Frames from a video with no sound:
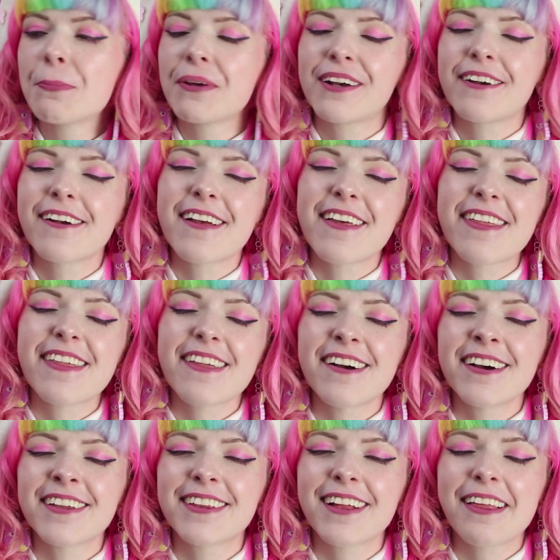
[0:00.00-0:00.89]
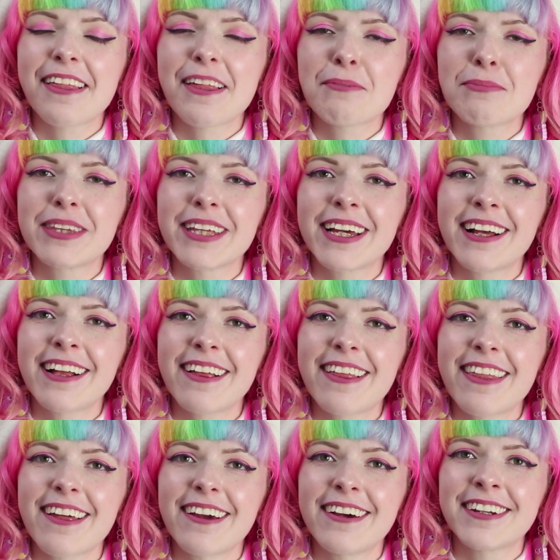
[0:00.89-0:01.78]
because I think some
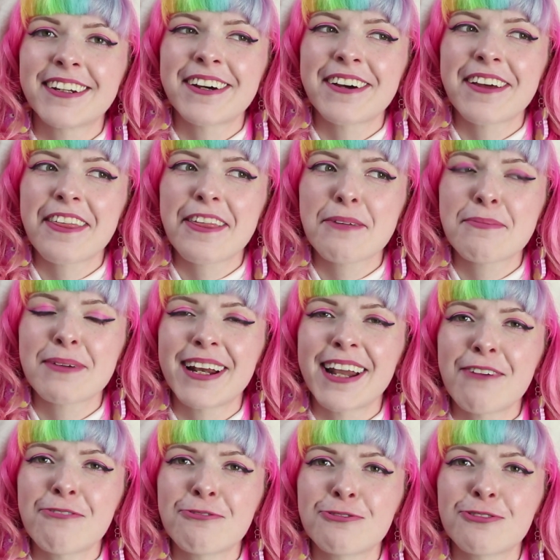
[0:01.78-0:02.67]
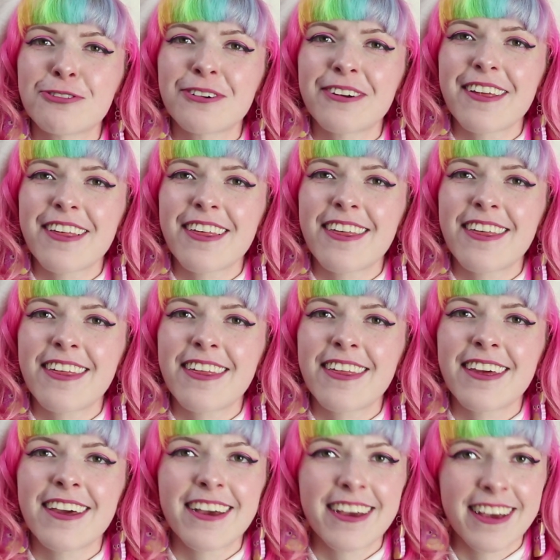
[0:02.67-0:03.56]
things are nice to be left for a
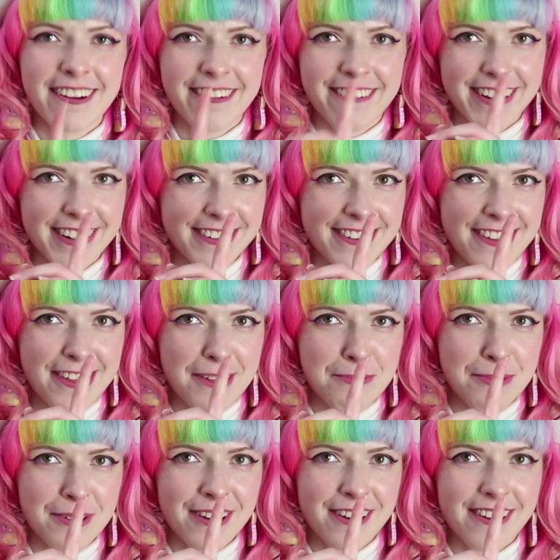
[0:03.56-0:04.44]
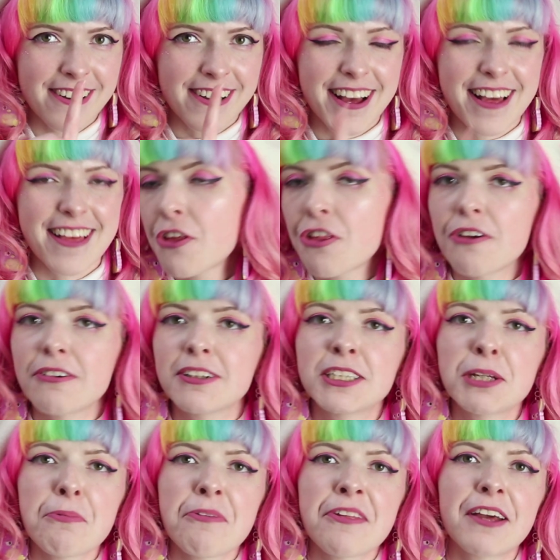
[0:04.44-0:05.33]
secret surprise. So
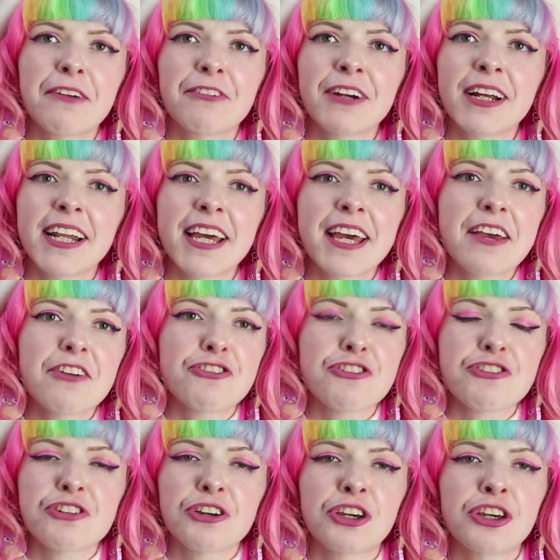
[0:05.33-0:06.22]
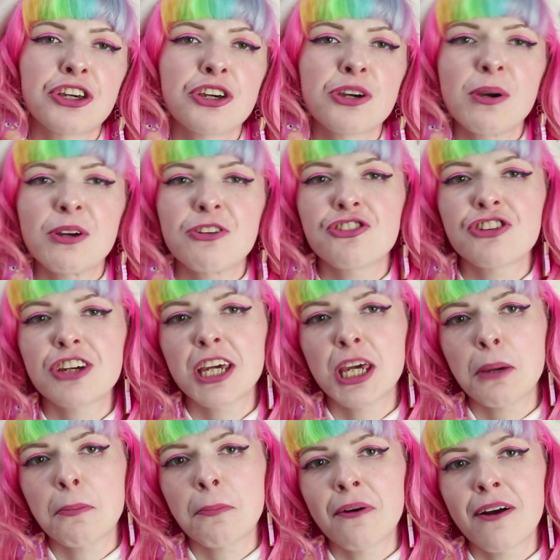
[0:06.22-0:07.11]
Dipstick really is just a cute and
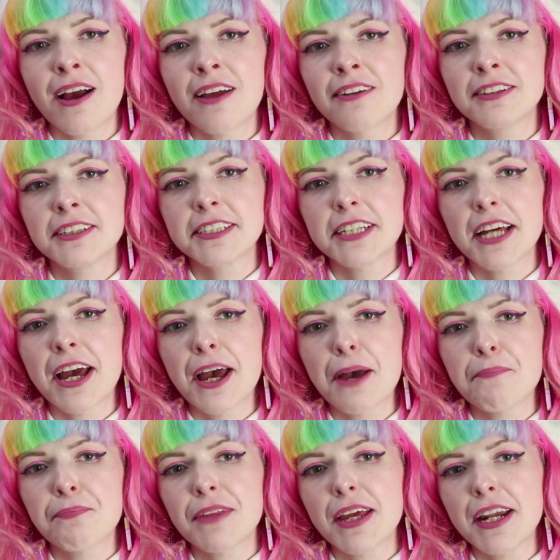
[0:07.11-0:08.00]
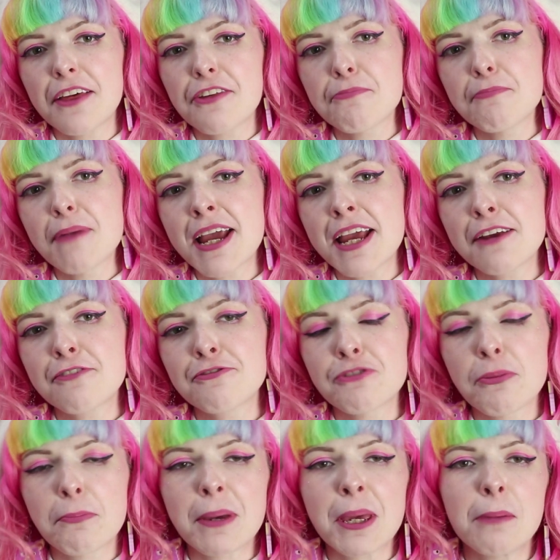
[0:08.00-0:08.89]
cheeky brand, and it's made
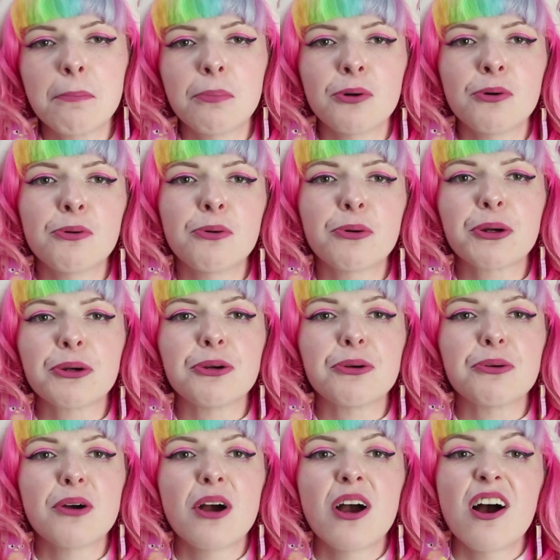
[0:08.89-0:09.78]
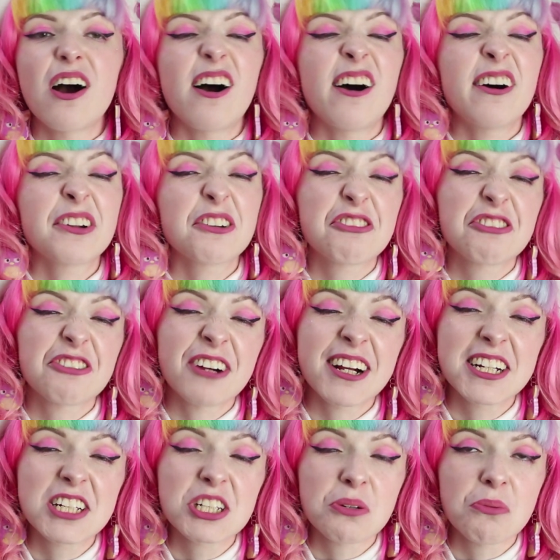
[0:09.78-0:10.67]
for people who aren't
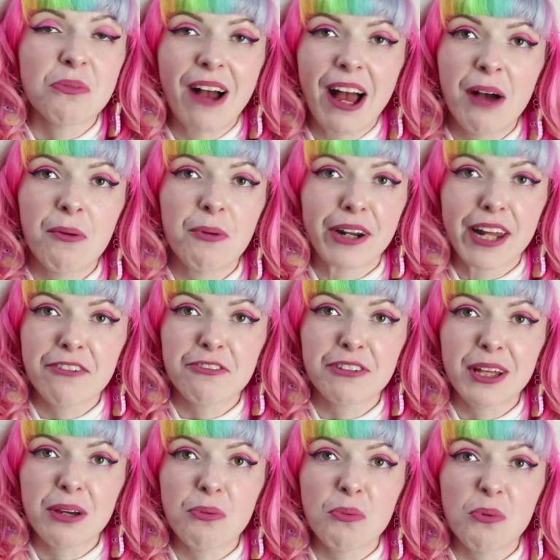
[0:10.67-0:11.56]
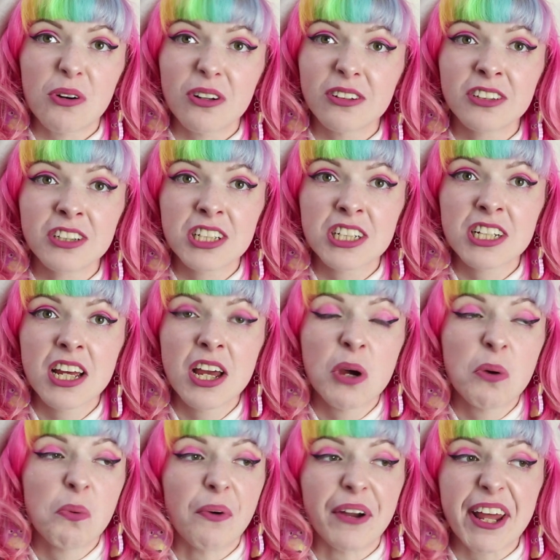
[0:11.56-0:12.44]
afraid to wear whatever they want,
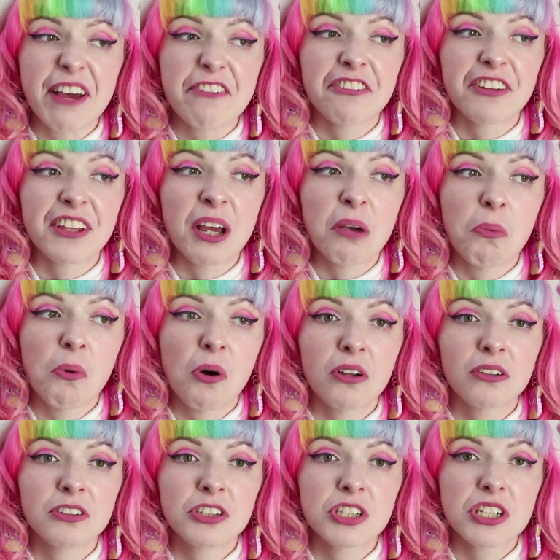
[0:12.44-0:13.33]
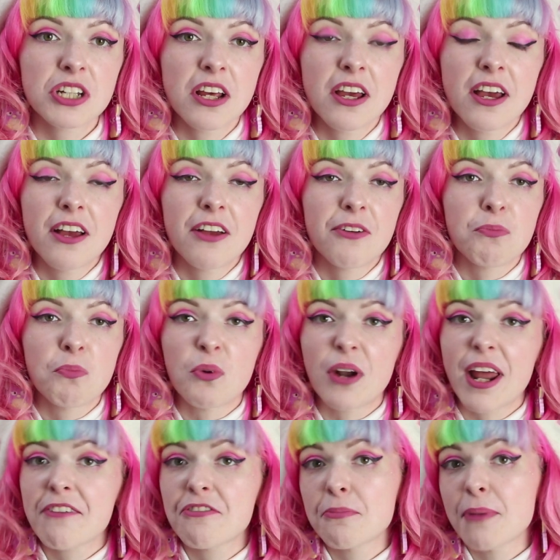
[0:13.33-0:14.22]
whenever they want,
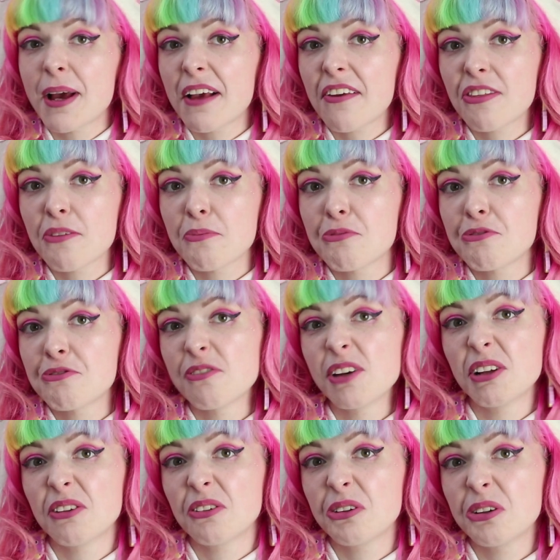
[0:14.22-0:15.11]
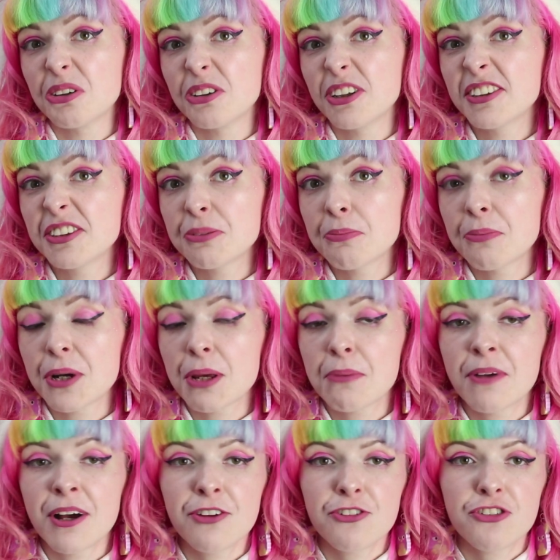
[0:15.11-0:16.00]
whatever makes them feel good pretty
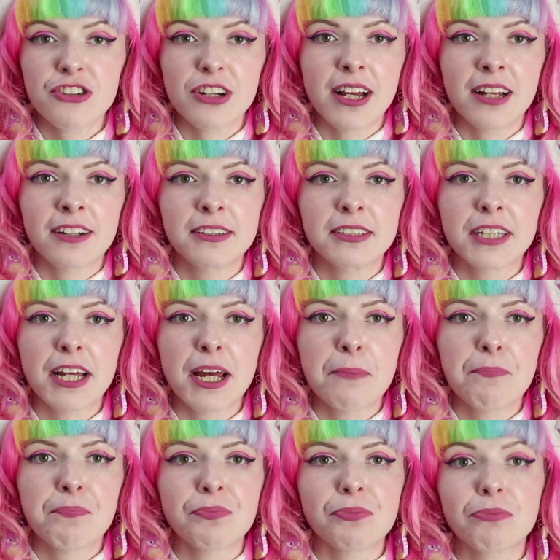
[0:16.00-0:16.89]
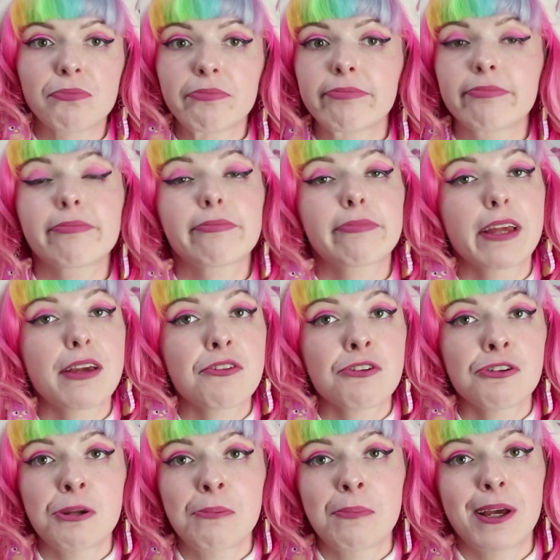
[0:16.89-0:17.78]
much. And it's
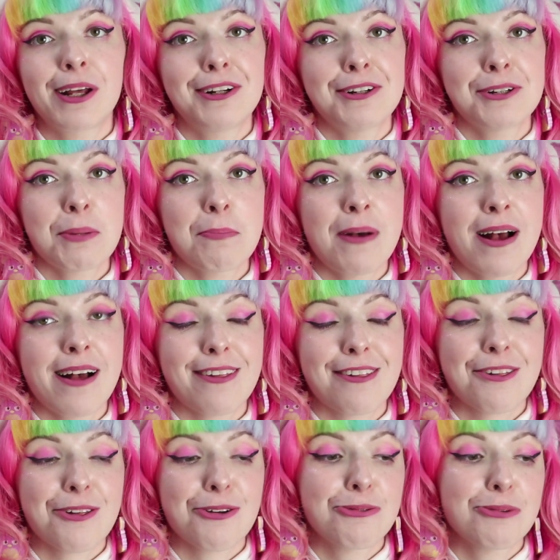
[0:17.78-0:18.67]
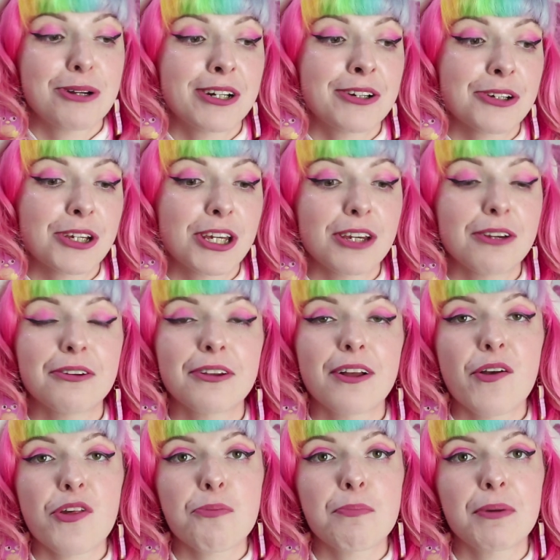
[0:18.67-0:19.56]
going to be a lot of pastel, a lot of
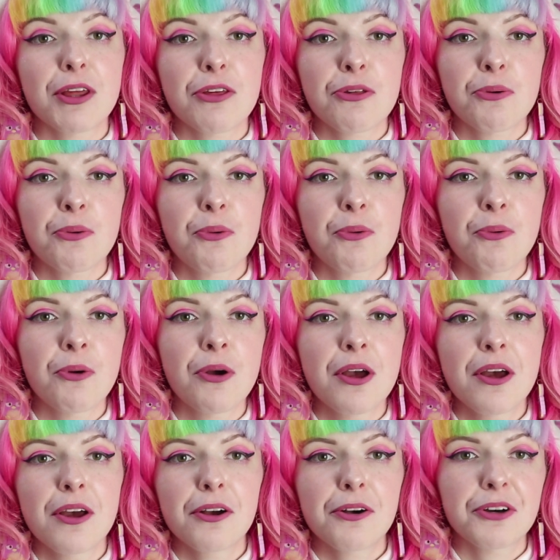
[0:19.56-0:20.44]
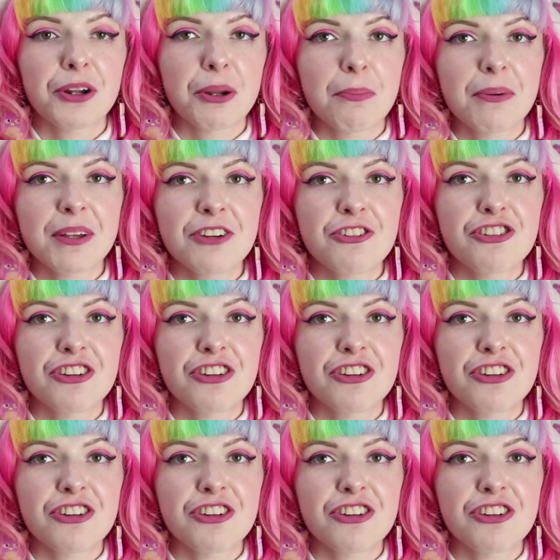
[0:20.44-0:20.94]
cuteness, but it's all got a bit of